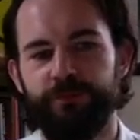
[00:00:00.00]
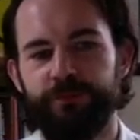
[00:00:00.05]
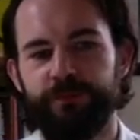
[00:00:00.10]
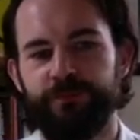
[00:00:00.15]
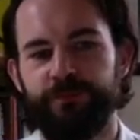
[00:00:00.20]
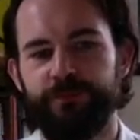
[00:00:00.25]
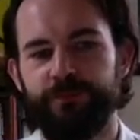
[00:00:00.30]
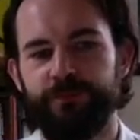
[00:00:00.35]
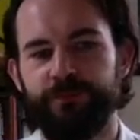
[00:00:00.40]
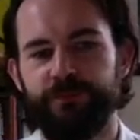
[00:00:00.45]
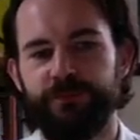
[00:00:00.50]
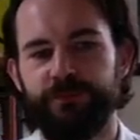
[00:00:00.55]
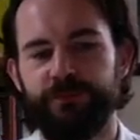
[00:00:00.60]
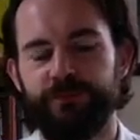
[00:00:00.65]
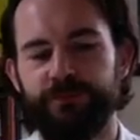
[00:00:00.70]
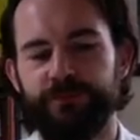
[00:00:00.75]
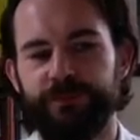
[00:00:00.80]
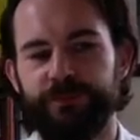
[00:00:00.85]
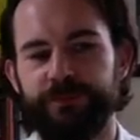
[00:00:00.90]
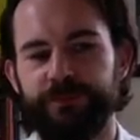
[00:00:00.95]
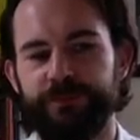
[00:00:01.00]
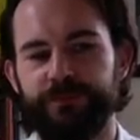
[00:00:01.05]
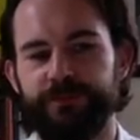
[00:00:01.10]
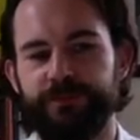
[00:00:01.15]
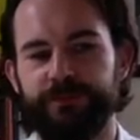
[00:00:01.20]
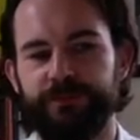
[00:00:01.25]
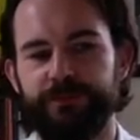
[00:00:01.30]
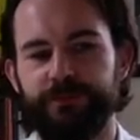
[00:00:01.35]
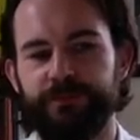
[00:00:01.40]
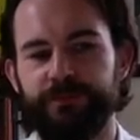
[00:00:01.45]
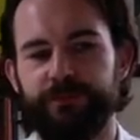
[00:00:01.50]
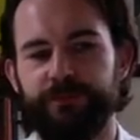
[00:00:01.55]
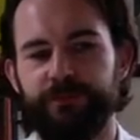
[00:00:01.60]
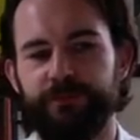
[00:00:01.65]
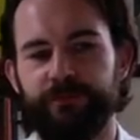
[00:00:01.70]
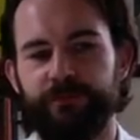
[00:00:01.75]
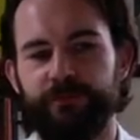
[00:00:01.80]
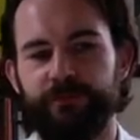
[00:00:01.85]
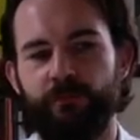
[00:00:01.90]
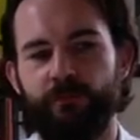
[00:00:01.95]

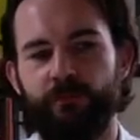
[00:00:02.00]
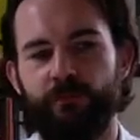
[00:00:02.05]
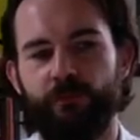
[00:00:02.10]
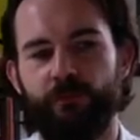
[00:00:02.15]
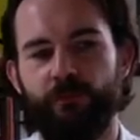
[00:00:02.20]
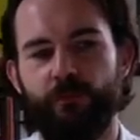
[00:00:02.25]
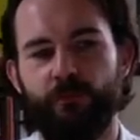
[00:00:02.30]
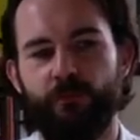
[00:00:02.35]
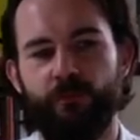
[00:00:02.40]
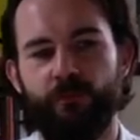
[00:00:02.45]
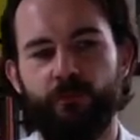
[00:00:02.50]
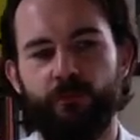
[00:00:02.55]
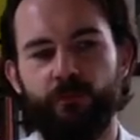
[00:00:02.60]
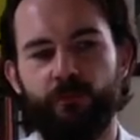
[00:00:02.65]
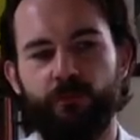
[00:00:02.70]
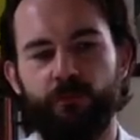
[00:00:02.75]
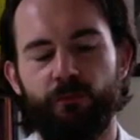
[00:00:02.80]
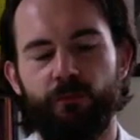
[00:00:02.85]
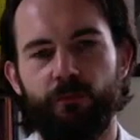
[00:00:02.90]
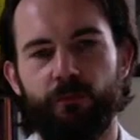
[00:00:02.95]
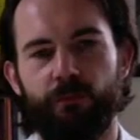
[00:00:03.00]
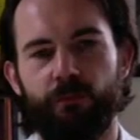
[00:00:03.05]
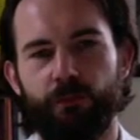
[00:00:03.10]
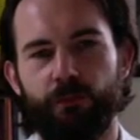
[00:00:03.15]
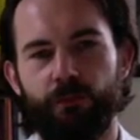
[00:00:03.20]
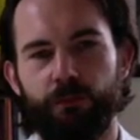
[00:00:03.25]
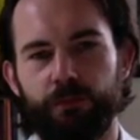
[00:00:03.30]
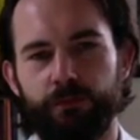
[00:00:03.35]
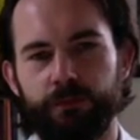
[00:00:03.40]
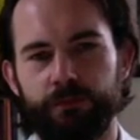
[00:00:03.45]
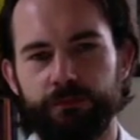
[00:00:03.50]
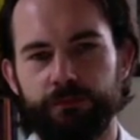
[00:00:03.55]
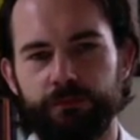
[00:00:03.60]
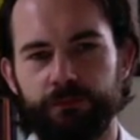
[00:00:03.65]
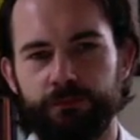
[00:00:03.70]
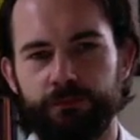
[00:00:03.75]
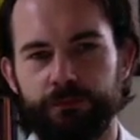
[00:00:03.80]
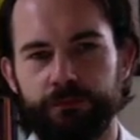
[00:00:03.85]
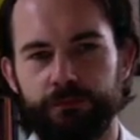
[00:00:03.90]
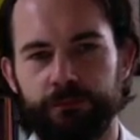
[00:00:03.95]

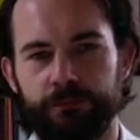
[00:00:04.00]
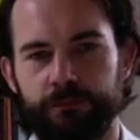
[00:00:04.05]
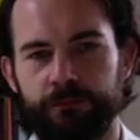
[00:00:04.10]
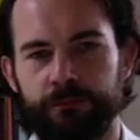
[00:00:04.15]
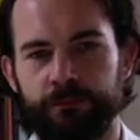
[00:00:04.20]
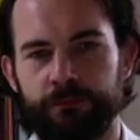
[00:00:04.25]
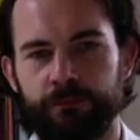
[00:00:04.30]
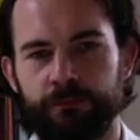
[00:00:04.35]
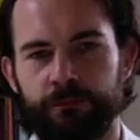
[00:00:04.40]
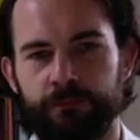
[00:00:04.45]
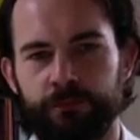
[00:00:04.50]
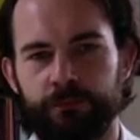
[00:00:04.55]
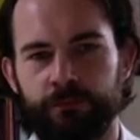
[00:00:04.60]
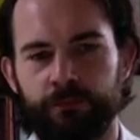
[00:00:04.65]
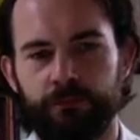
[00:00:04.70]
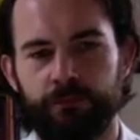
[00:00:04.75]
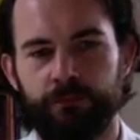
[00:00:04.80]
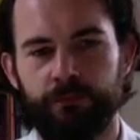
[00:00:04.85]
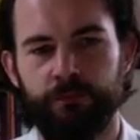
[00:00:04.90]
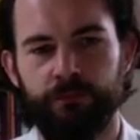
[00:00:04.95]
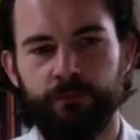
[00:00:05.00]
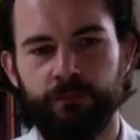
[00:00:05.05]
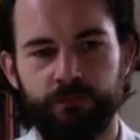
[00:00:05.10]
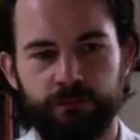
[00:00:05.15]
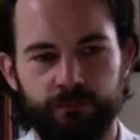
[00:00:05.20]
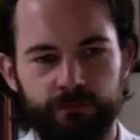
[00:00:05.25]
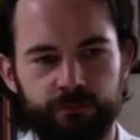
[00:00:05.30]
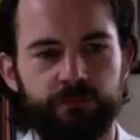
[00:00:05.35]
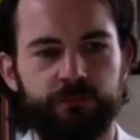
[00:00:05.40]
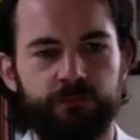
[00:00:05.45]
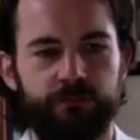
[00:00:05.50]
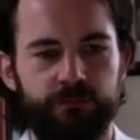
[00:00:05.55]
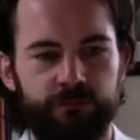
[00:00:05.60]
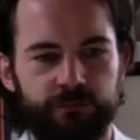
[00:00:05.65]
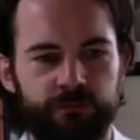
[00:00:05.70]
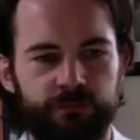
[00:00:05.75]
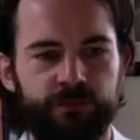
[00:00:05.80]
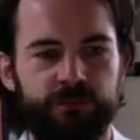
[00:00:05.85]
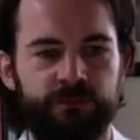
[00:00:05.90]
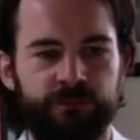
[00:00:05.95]

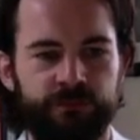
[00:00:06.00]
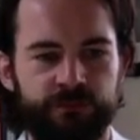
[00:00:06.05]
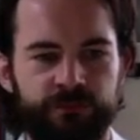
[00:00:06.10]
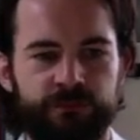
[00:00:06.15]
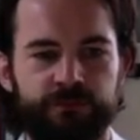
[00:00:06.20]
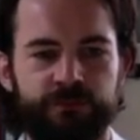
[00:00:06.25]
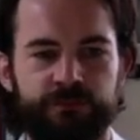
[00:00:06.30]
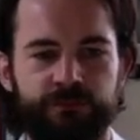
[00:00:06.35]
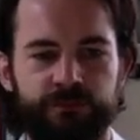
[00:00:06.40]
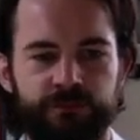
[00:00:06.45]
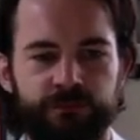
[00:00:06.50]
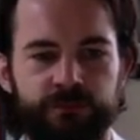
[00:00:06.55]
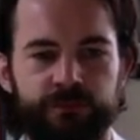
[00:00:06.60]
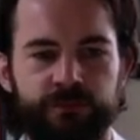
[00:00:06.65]
No words are spoken by the person on screen.